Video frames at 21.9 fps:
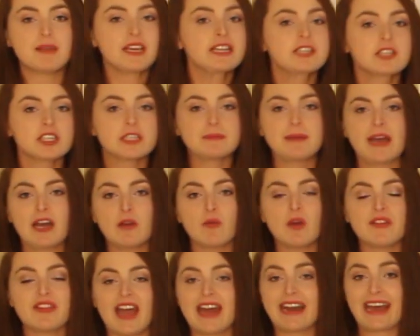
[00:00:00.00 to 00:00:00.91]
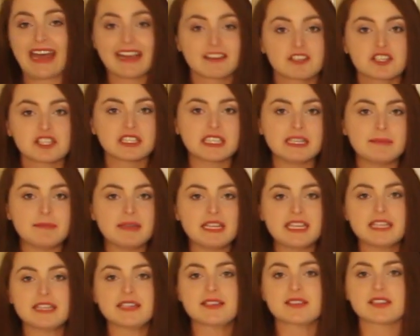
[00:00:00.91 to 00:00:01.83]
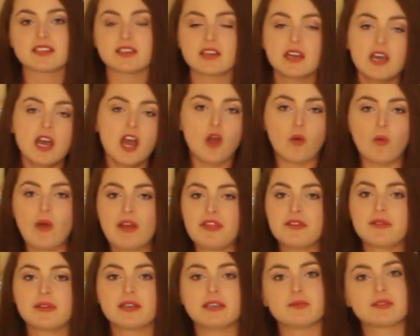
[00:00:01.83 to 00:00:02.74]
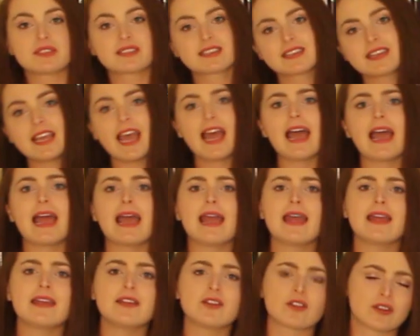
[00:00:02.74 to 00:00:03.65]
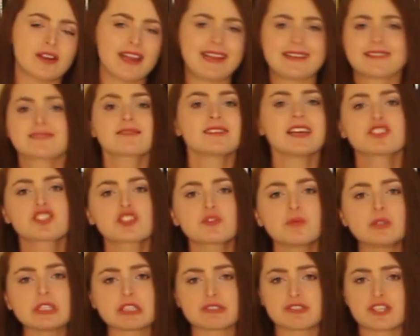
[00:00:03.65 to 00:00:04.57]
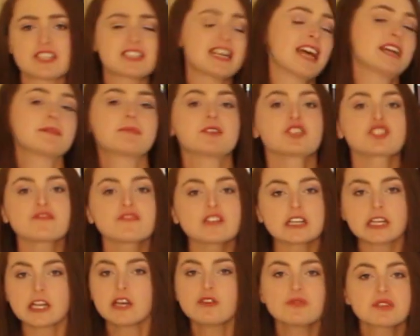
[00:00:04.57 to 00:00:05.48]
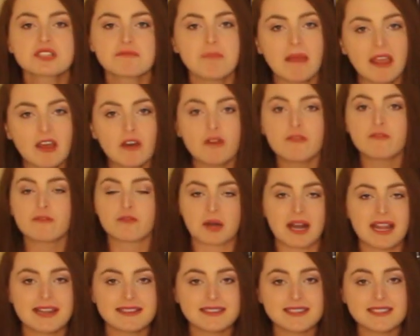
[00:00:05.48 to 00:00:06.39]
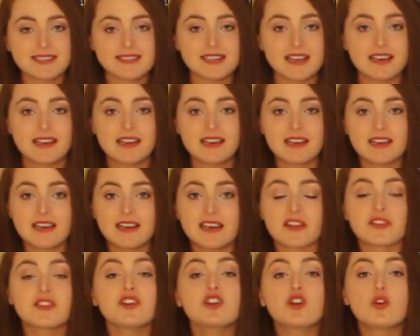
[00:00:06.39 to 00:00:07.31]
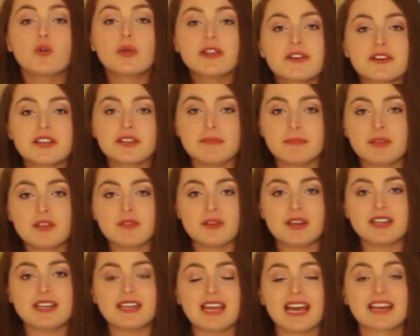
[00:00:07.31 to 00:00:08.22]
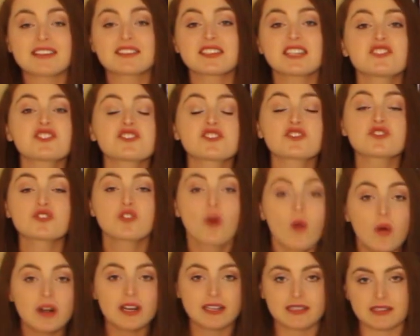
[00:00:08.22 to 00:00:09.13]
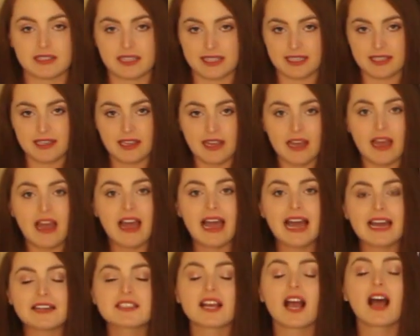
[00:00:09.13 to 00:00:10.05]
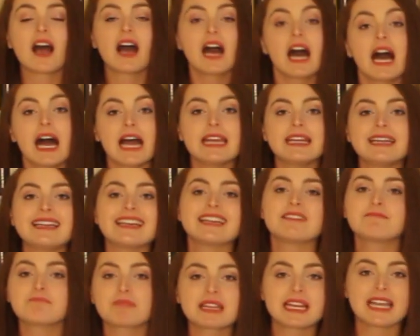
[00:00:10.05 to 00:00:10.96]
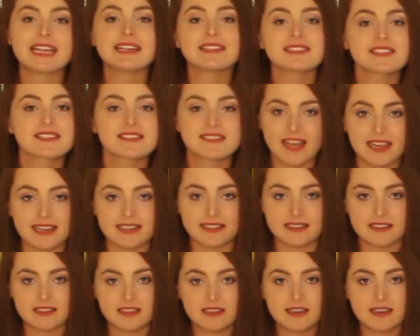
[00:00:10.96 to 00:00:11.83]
bicker about what that actually means and whether he was gay or asexual or just had a bunch of close male friends, the queer community has historically had to hide in plain sight.